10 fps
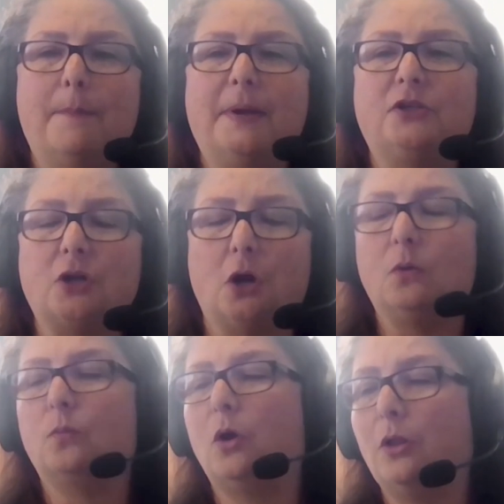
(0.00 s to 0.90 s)
But
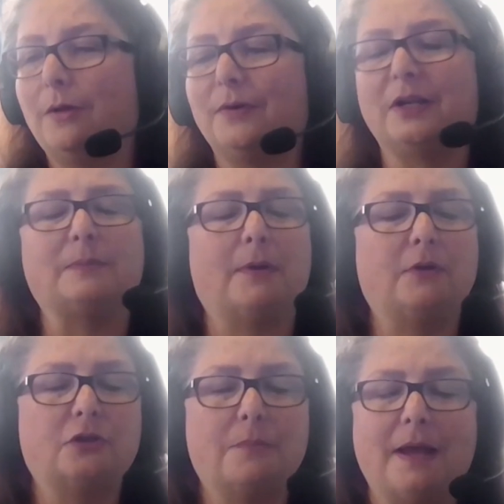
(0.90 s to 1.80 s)
don't roll over and
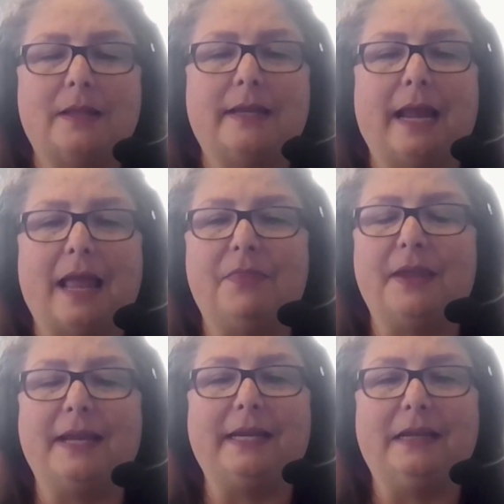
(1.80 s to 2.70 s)
expose your belly and
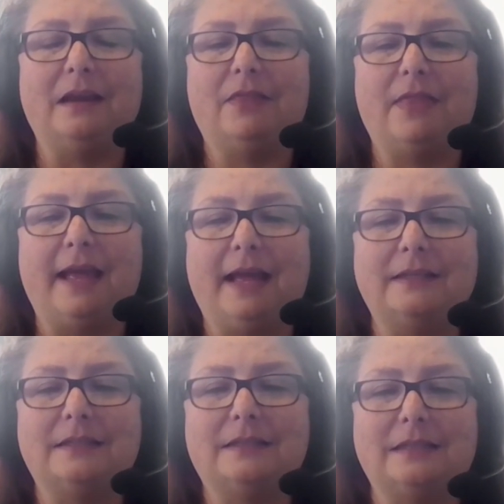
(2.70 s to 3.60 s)
thinking
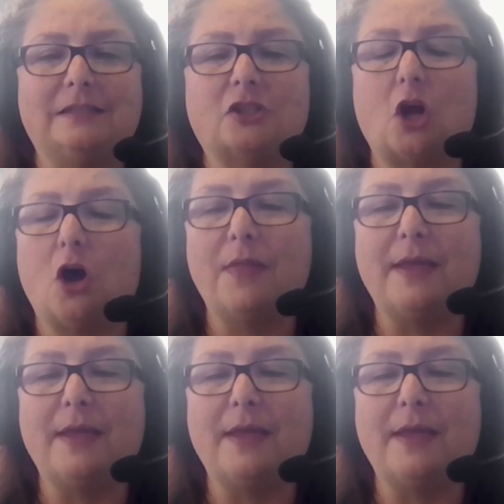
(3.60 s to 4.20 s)
that this is all